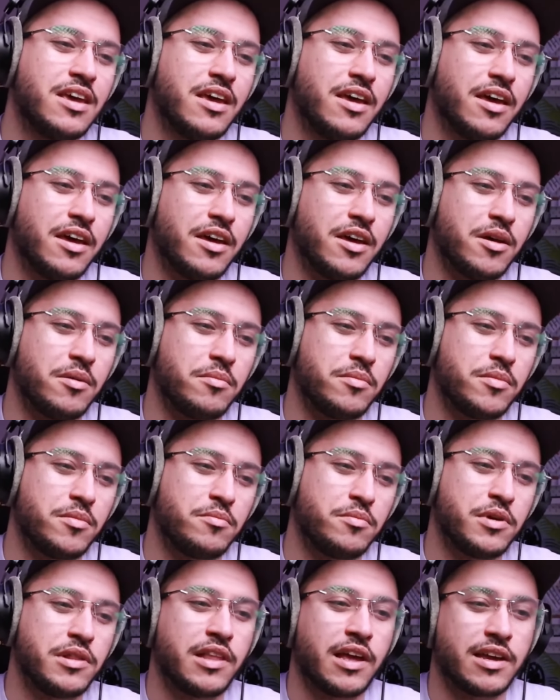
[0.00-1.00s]

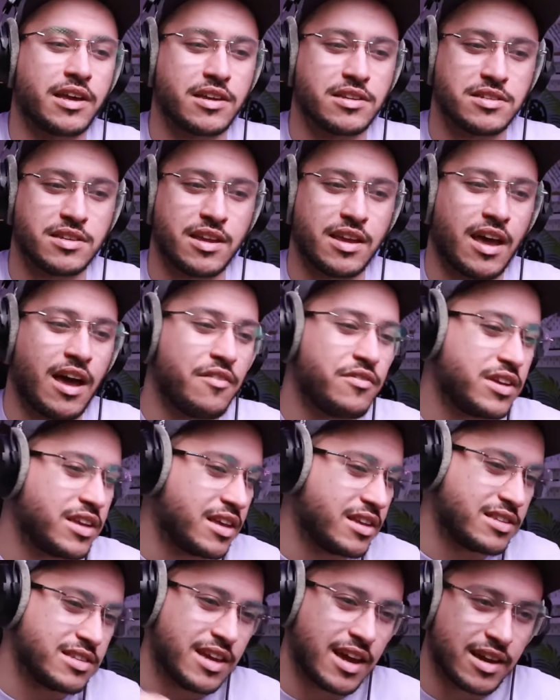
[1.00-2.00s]
But like I say, having
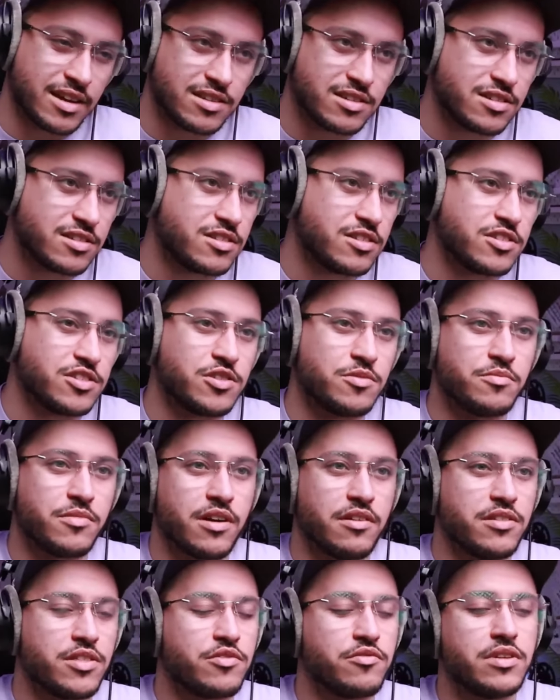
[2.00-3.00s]
it tagged to somewhere
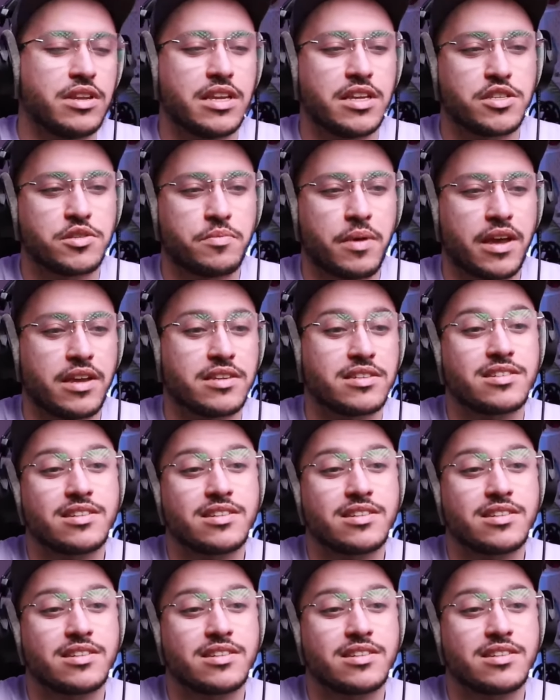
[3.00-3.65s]
in 3D space